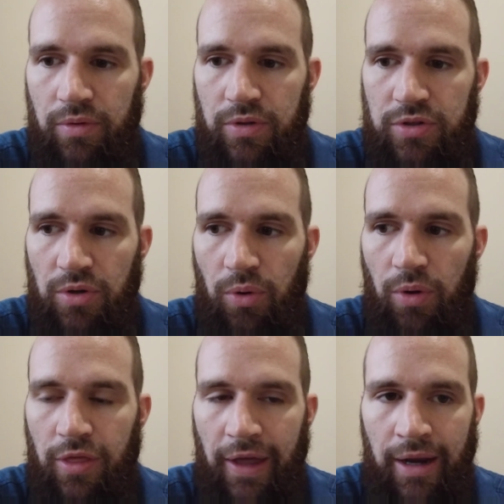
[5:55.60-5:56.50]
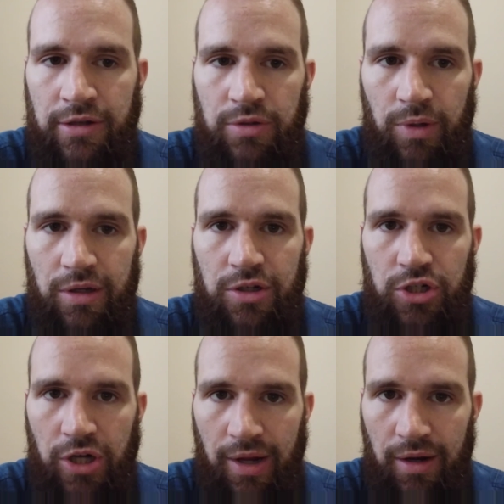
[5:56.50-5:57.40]
so that is a way to
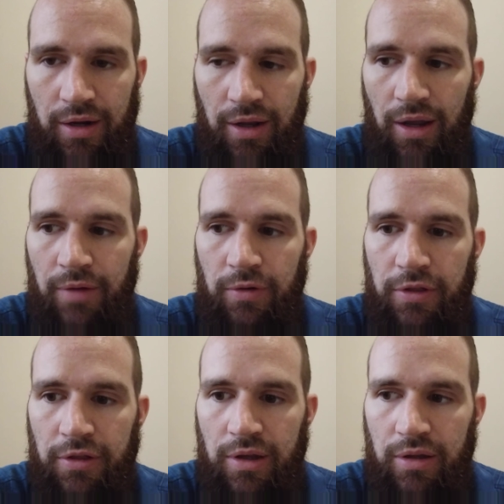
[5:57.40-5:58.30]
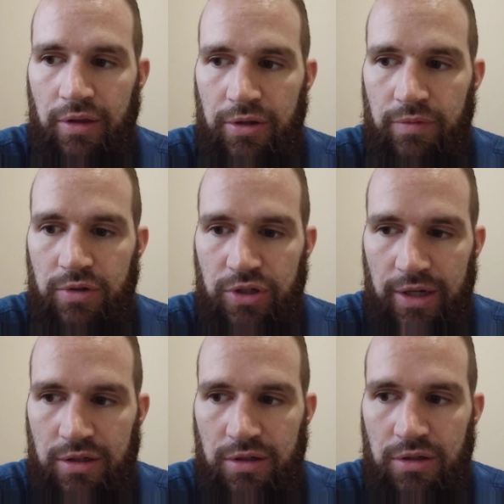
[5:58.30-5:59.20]
check everything that you've
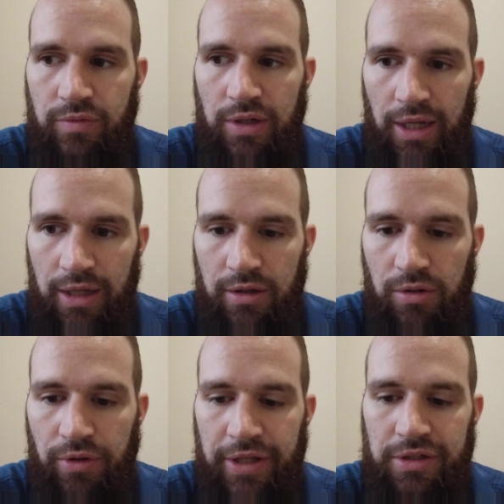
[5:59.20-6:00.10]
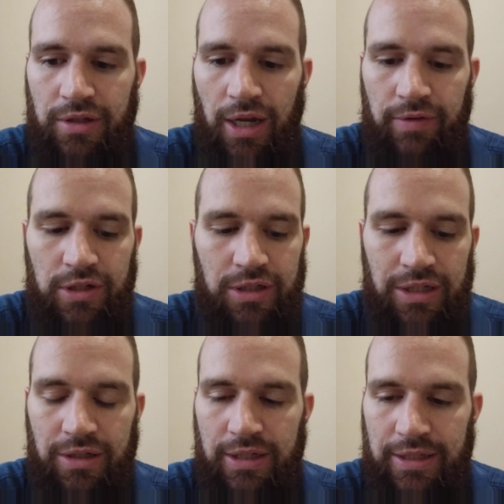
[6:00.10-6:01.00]
ingested, you've inhaled. That's every
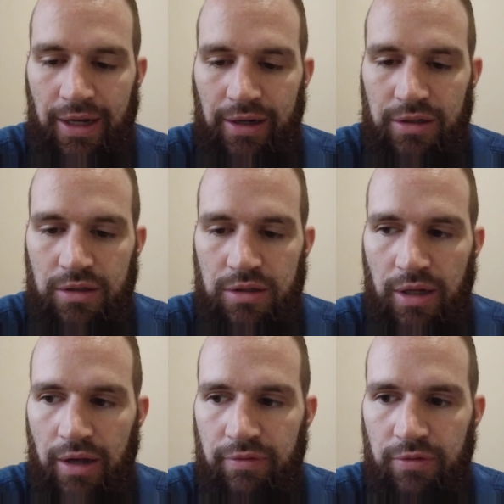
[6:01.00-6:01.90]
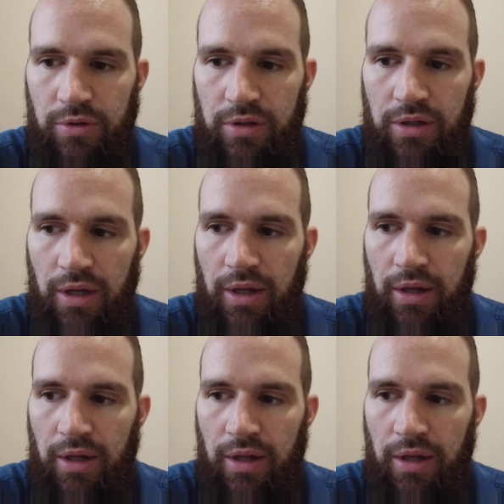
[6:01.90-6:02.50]
skin contactant, every